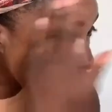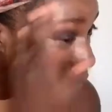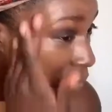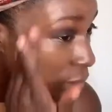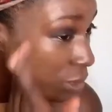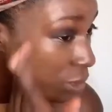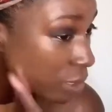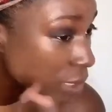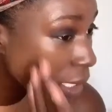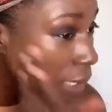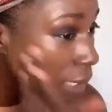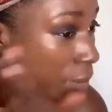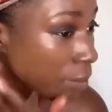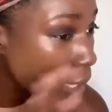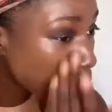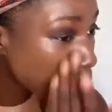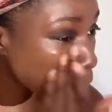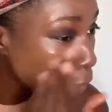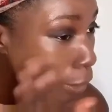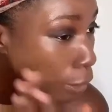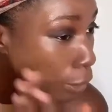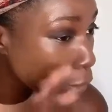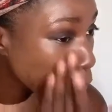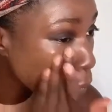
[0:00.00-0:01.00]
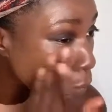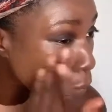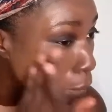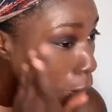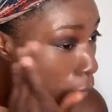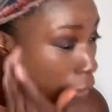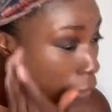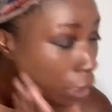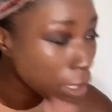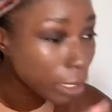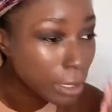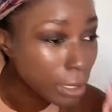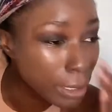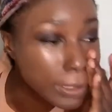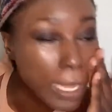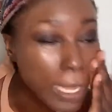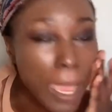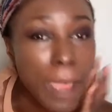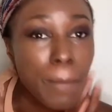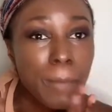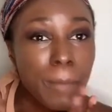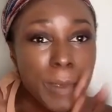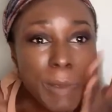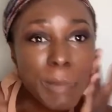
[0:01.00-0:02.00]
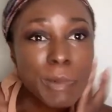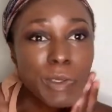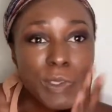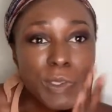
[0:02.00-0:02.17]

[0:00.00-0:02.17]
setting powder. I know a lot of the time people